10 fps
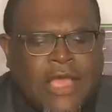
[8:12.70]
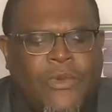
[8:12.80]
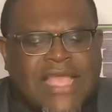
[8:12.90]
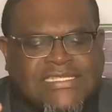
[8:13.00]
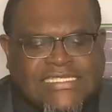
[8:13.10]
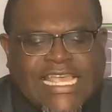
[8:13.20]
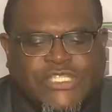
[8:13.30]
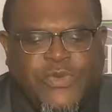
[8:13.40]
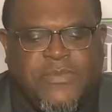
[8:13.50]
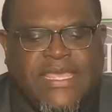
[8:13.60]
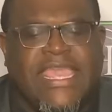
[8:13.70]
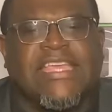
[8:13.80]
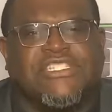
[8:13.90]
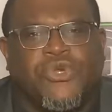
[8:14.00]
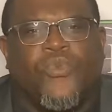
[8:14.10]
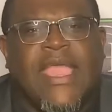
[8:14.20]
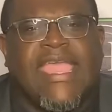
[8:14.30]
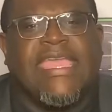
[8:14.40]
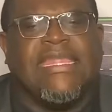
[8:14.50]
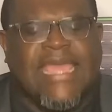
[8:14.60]
watch this as we begin to
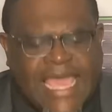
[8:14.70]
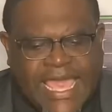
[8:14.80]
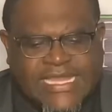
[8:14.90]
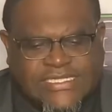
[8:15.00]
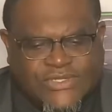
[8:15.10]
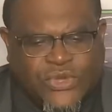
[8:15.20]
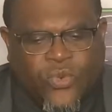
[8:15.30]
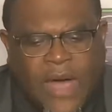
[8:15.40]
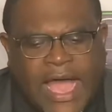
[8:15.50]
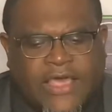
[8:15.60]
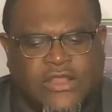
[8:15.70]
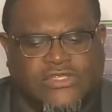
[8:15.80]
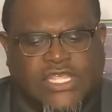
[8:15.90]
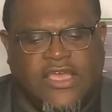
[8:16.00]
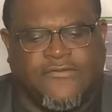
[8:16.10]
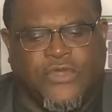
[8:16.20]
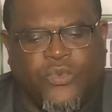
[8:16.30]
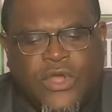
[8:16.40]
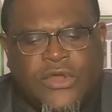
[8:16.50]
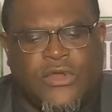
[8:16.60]
wade into the waters of the
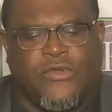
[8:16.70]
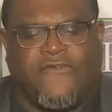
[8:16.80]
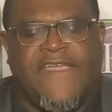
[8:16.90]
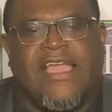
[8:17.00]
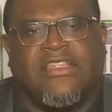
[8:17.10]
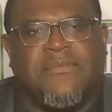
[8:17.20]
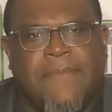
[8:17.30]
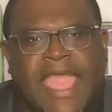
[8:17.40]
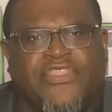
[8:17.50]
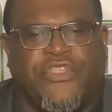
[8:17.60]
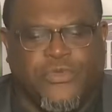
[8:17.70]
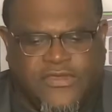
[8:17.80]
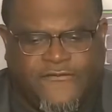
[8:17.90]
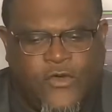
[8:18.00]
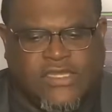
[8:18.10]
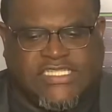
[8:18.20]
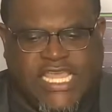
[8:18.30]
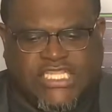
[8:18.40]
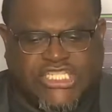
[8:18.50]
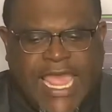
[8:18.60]
word found in Matthew, the
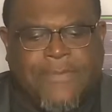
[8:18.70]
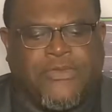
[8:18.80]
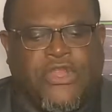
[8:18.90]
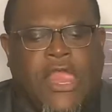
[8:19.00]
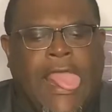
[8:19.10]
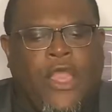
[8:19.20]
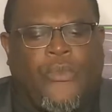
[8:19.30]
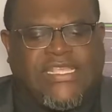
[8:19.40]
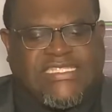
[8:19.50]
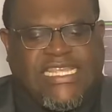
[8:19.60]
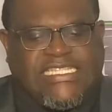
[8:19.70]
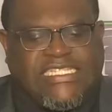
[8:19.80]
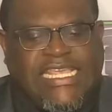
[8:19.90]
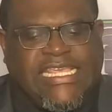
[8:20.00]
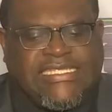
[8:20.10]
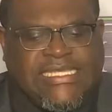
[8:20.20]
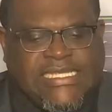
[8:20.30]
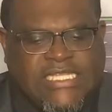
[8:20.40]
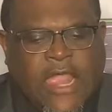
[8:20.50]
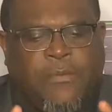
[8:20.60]
14th chapter. We see
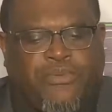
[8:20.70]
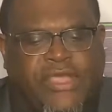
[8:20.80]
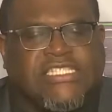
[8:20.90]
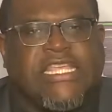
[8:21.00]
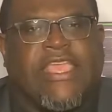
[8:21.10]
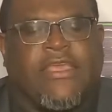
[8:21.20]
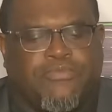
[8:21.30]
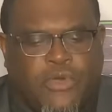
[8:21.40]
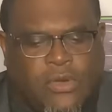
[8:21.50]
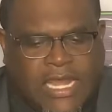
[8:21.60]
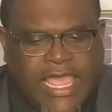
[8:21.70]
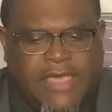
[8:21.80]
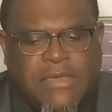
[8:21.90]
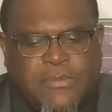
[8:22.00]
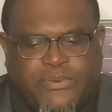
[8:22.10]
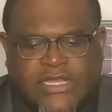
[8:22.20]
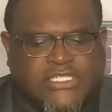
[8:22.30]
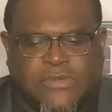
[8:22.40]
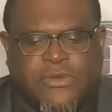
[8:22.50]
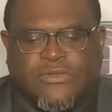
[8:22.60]
Jesus preaching and proclaiming
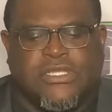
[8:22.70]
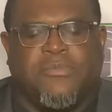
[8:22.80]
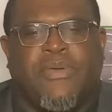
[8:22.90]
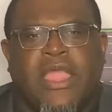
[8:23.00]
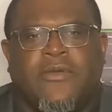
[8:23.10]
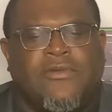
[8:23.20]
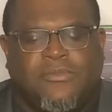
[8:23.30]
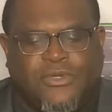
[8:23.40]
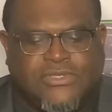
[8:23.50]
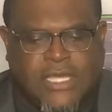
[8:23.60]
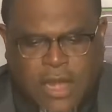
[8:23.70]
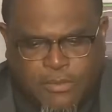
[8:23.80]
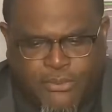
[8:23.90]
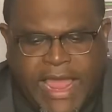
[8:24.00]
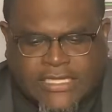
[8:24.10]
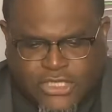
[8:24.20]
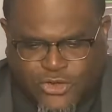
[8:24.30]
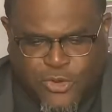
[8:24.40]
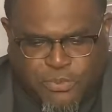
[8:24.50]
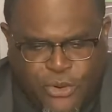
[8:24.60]
principles and parables that are
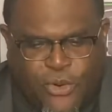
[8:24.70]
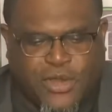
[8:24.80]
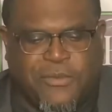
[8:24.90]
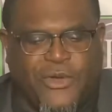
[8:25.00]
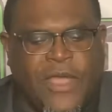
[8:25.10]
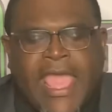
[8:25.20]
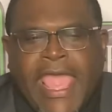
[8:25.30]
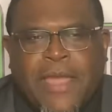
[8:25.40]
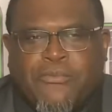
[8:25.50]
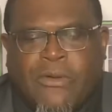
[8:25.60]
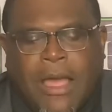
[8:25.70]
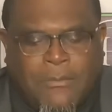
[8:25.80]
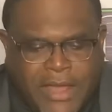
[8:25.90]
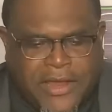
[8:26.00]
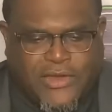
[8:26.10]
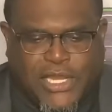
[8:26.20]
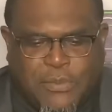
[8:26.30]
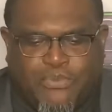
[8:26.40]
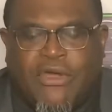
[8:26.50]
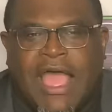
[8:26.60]
practical, portable, and primarily
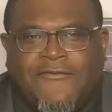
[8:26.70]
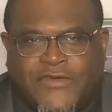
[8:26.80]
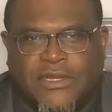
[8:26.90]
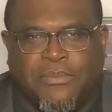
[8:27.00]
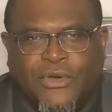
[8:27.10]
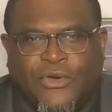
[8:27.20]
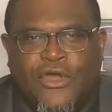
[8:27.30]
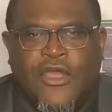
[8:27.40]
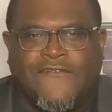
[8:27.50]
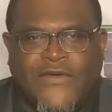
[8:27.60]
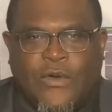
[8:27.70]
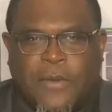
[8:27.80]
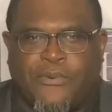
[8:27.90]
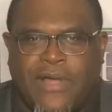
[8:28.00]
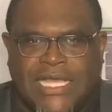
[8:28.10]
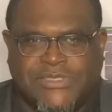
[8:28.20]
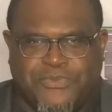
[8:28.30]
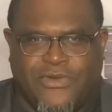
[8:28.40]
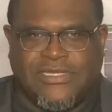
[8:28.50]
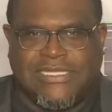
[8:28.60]
profitable for a
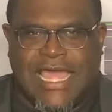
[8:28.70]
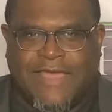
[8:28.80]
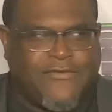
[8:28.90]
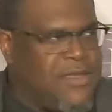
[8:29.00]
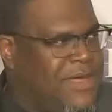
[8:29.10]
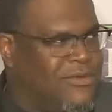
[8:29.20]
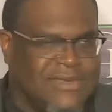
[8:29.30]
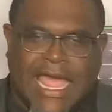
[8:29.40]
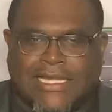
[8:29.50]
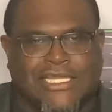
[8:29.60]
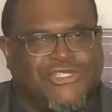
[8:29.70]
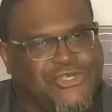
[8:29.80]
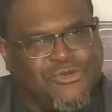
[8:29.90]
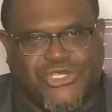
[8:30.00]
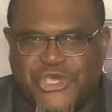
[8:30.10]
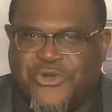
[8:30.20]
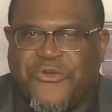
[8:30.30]
prosperous life. Come on, Dr. Seuss, who